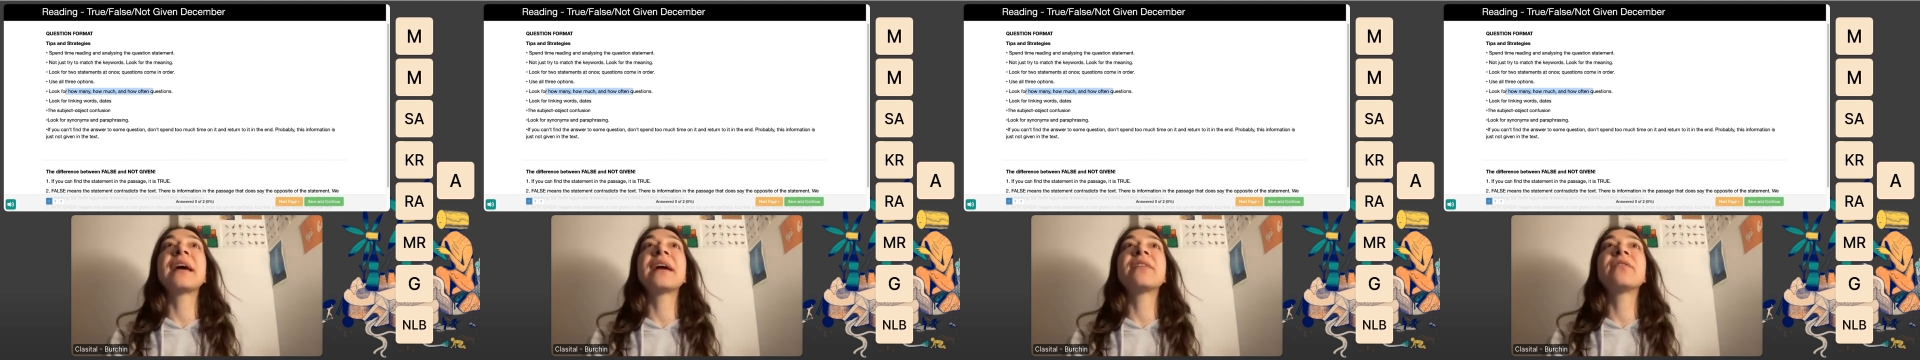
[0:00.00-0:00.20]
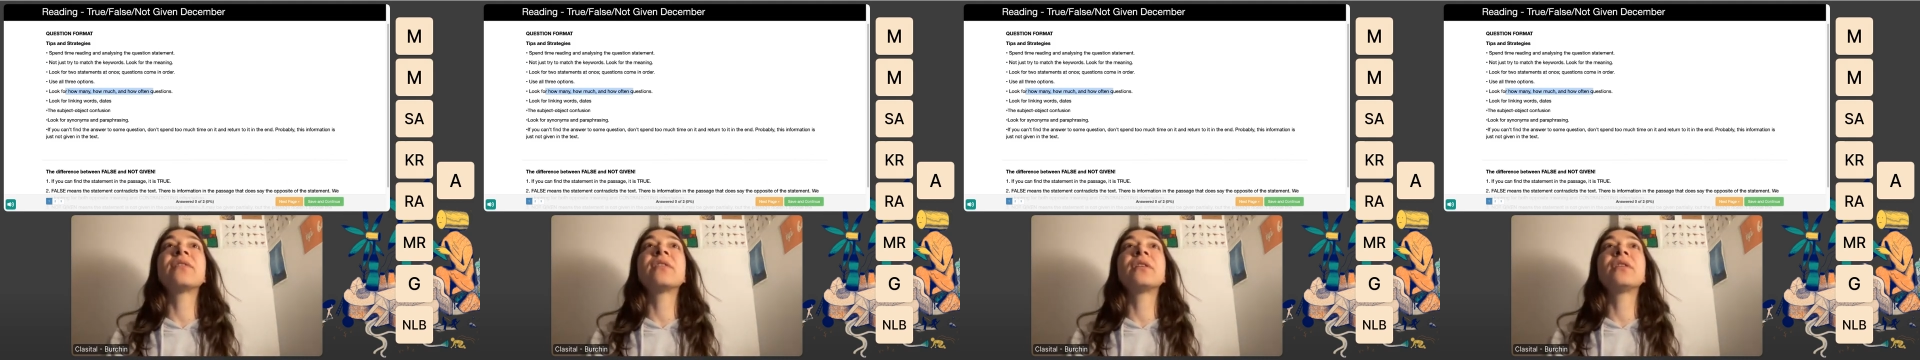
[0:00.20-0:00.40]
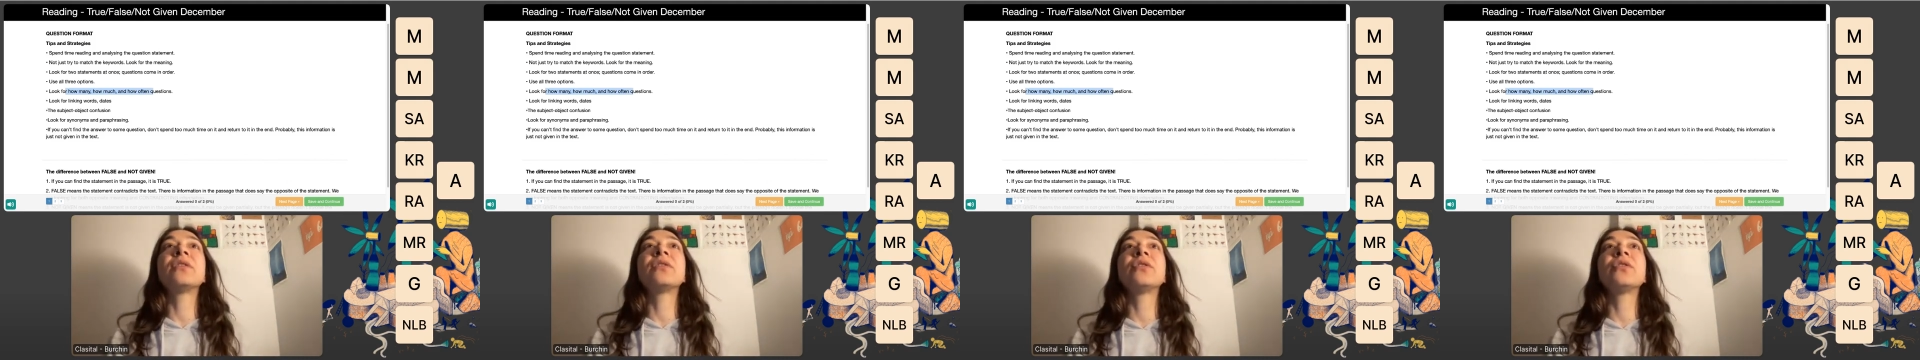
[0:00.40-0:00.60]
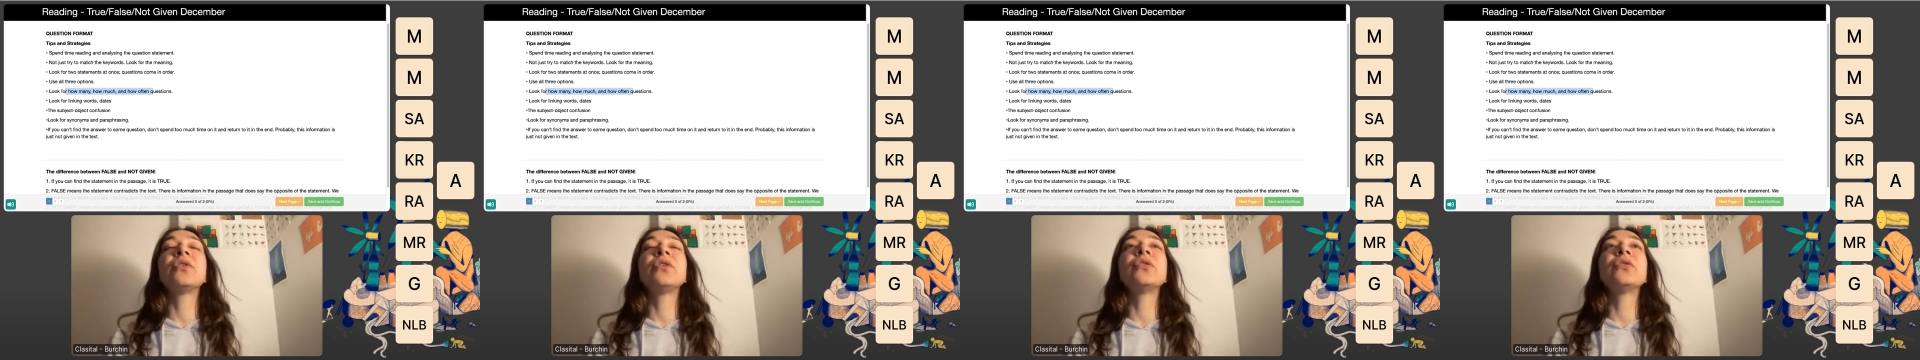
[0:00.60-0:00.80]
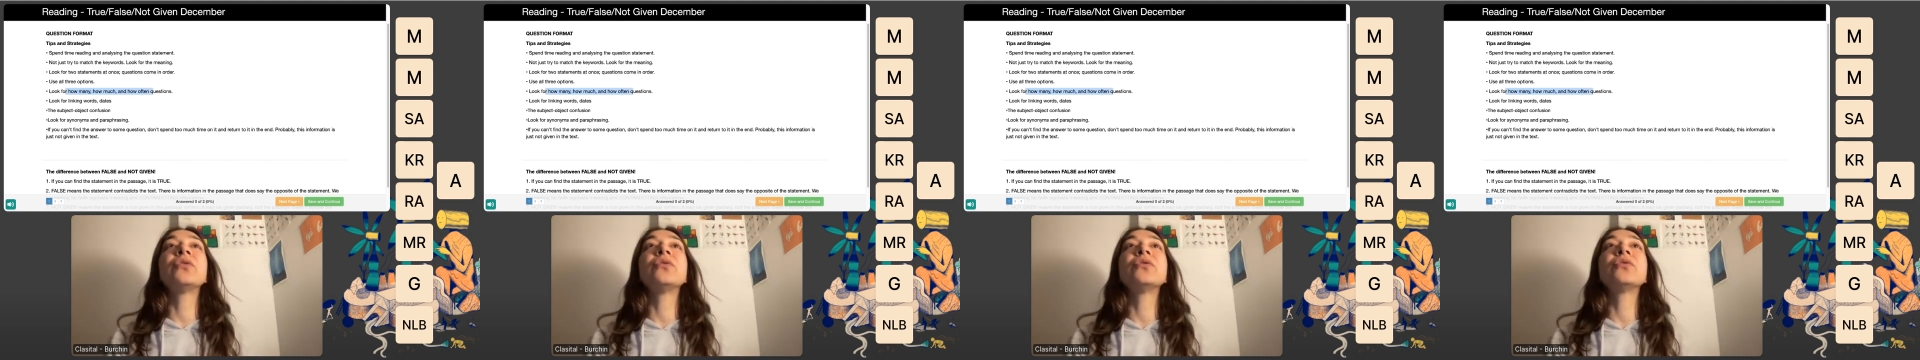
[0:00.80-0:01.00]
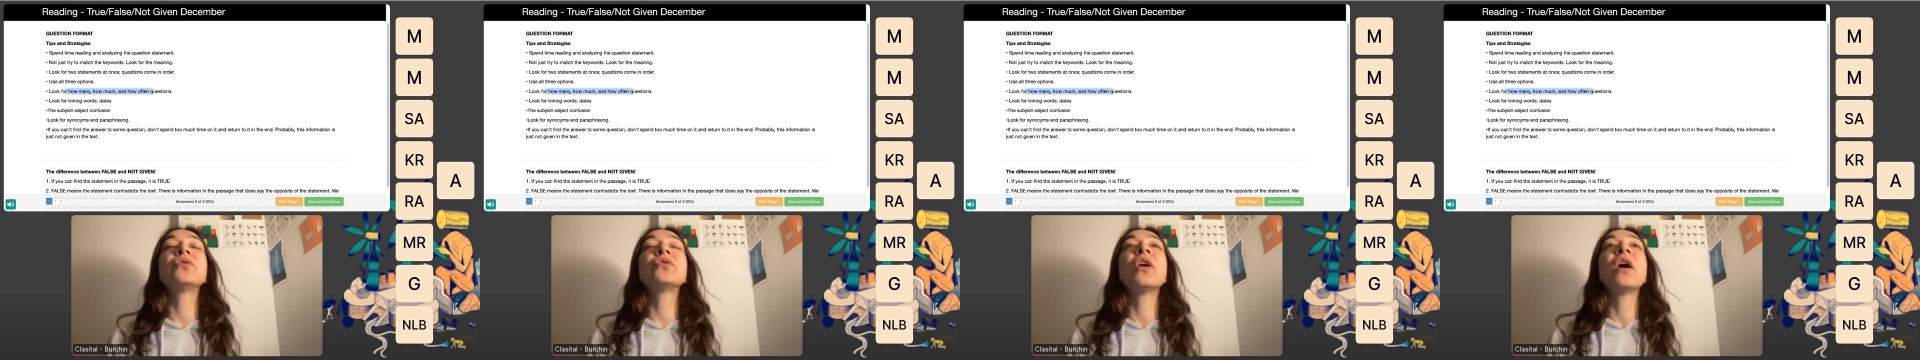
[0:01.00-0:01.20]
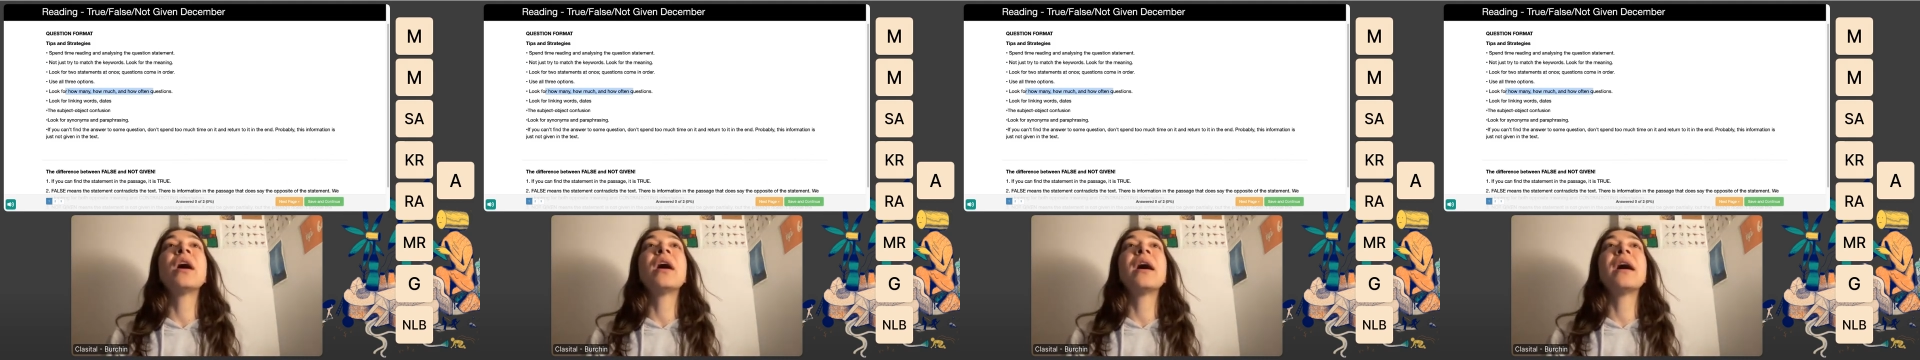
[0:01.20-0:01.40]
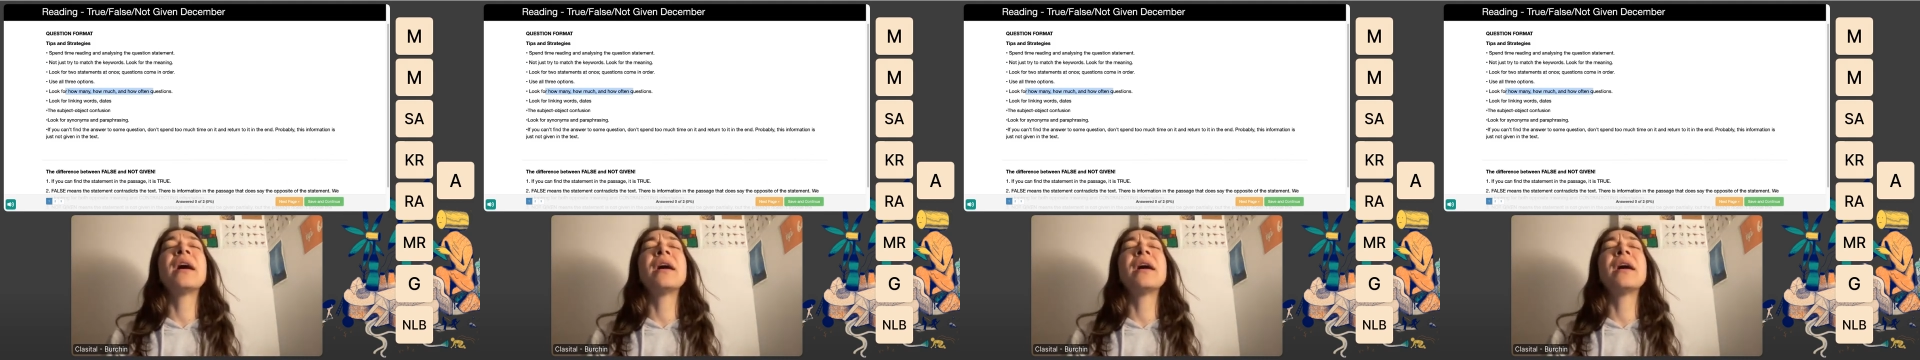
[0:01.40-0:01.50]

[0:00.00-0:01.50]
they will use